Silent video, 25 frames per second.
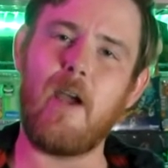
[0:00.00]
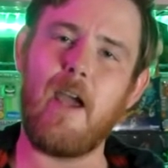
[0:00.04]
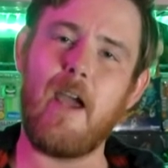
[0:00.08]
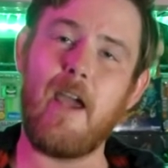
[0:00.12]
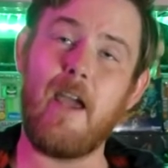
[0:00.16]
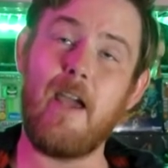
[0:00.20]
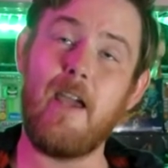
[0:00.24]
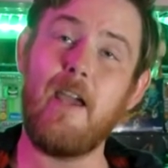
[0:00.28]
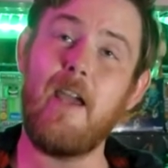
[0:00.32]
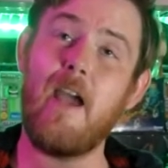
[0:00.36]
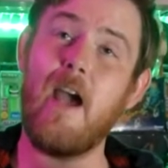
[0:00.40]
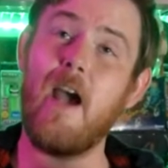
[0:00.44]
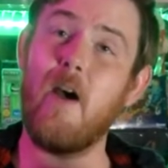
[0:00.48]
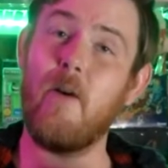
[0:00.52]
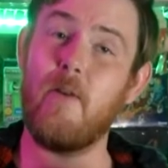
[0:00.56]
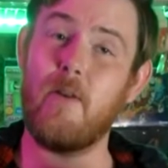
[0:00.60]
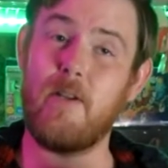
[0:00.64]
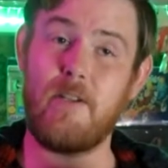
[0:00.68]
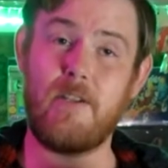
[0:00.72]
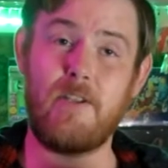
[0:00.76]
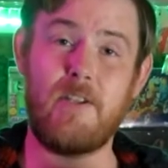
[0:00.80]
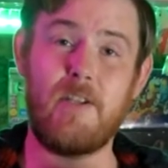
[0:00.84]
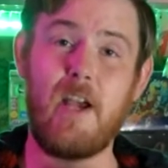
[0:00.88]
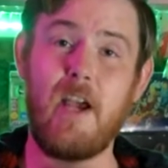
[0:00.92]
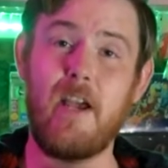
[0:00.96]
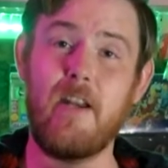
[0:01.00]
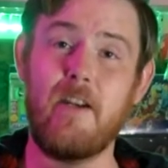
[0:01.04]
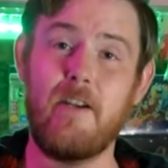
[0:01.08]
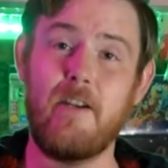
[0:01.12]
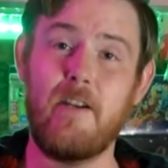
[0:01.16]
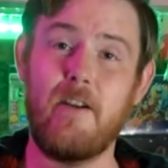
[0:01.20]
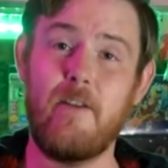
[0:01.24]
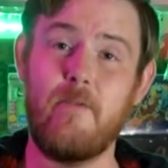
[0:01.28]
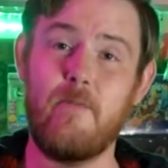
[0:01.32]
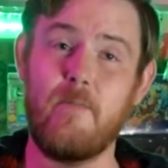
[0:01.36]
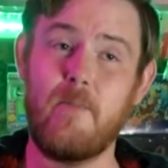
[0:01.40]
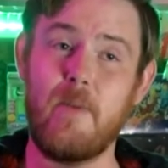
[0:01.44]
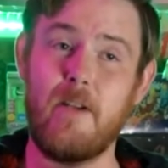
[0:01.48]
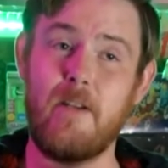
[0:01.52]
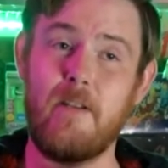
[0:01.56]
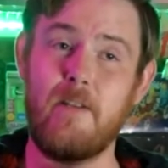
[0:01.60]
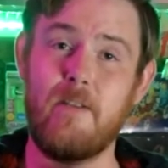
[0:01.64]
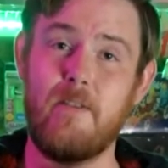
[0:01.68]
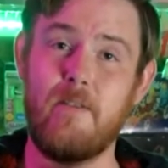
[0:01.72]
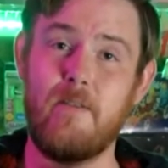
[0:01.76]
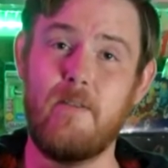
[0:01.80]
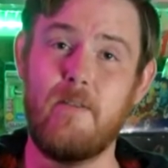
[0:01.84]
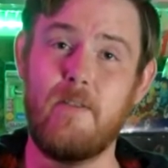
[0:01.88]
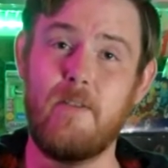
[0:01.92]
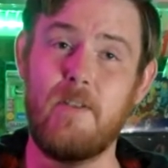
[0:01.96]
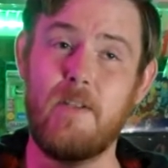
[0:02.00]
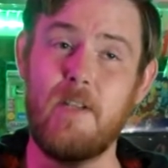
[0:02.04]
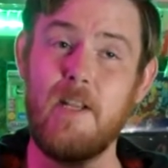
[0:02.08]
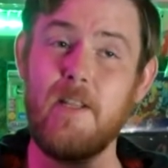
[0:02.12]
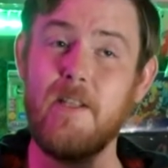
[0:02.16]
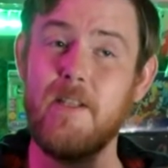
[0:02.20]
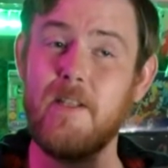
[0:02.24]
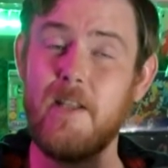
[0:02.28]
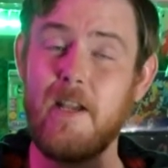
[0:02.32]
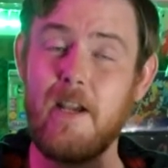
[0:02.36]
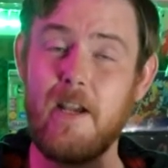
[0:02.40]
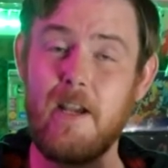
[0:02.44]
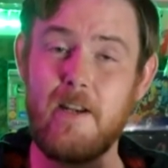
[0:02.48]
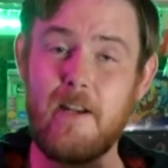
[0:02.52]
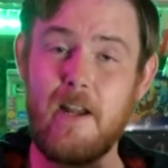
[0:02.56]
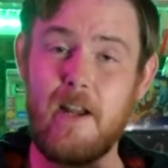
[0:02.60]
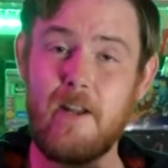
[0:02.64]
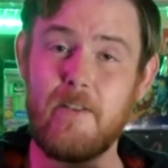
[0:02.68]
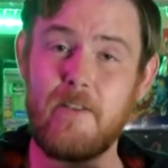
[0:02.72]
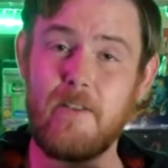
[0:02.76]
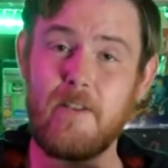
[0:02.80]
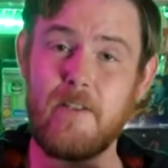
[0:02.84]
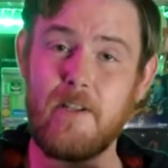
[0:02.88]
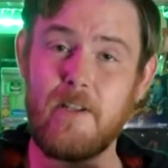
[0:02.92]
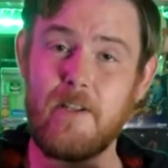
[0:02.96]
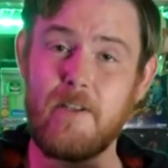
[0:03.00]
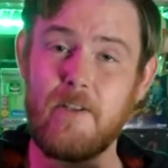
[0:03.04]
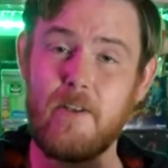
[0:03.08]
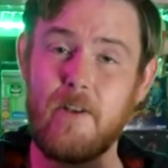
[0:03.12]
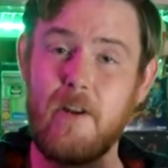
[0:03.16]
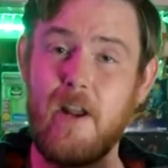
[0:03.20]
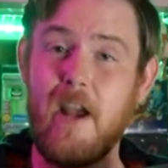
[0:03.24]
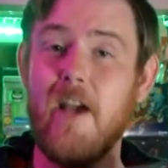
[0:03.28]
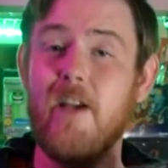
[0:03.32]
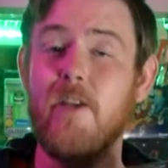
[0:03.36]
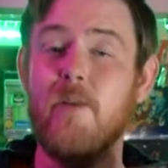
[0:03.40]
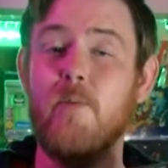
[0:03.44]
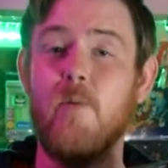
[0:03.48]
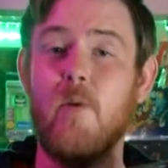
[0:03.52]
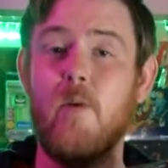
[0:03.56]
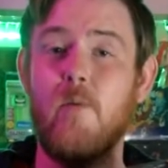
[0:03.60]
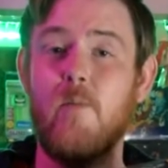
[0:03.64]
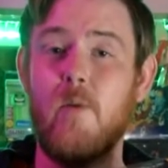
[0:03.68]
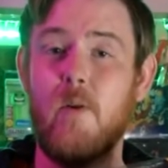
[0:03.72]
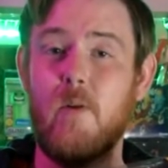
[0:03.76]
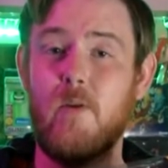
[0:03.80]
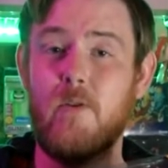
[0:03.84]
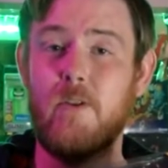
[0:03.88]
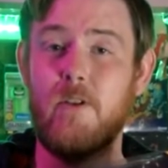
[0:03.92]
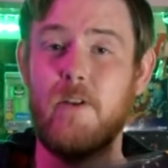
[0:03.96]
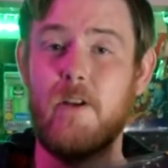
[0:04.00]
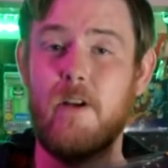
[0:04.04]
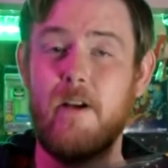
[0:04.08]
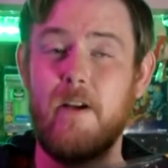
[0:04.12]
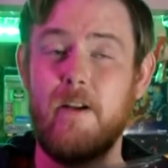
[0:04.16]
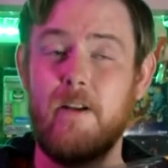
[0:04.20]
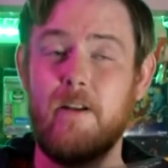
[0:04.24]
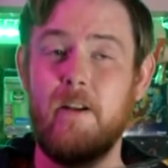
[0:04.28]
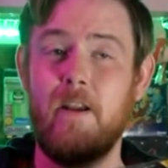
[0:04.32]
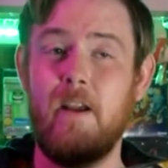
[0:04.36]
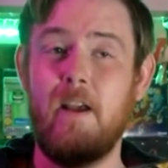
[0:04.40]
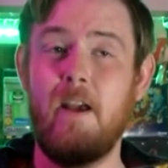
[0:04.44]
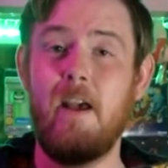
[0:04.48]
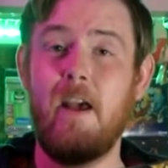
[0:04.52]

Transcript: A, how excited I've been since they announced this on Hasbro PulseCon,